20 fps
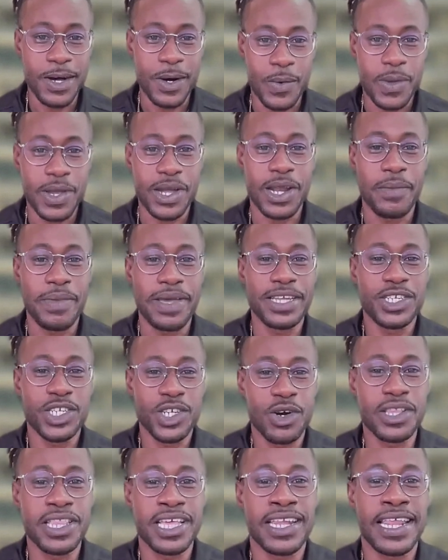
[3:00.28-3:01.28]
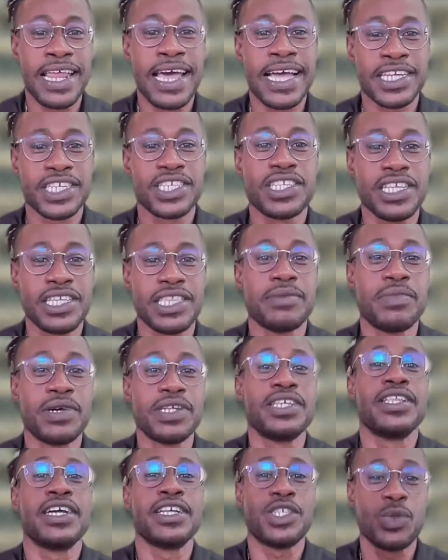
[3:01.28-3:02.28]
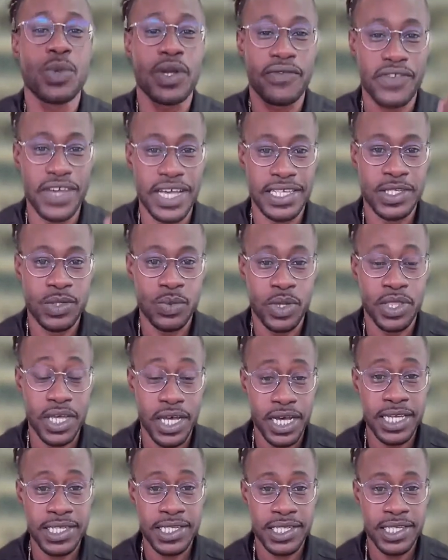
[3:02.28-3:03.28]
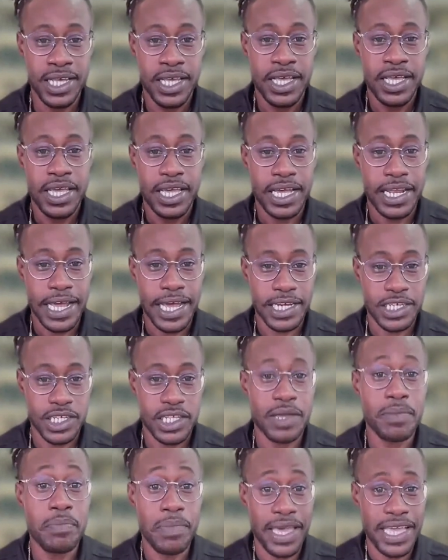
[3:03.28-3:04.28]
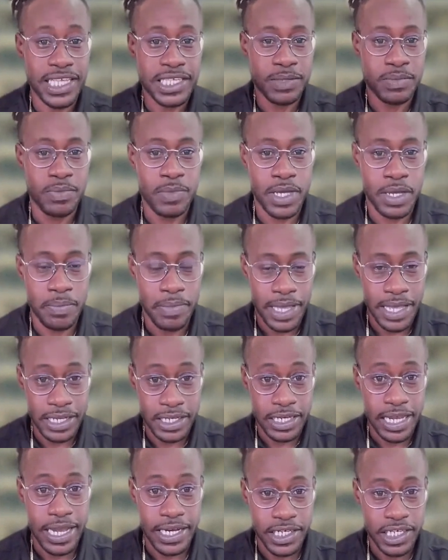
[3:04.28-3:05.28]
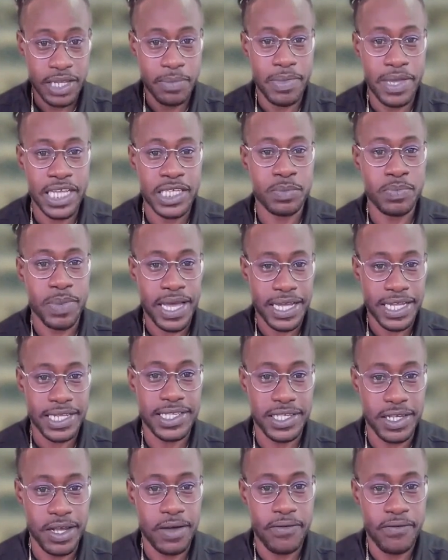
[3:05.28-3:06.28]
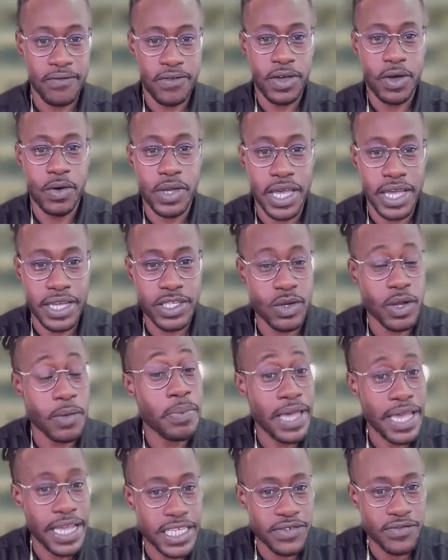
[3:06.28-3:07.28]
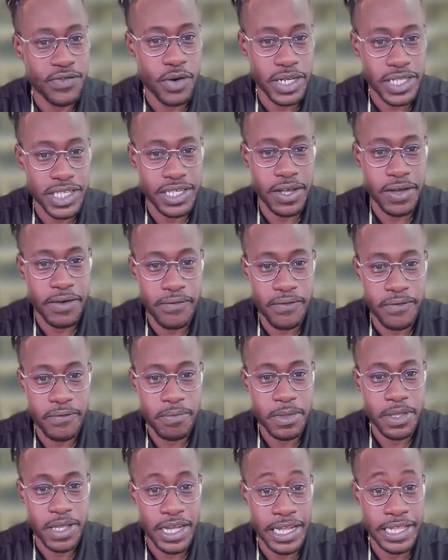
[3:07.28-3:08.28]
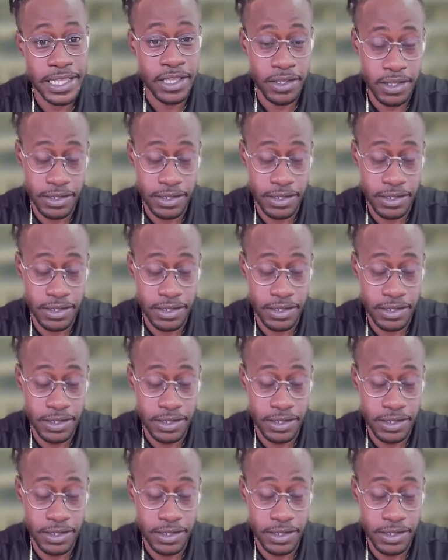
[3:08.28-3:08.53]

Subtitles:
we're going to make sure that it actually, the money that you invest with us, it actually makes back itself. Okay. So it pays for itself. And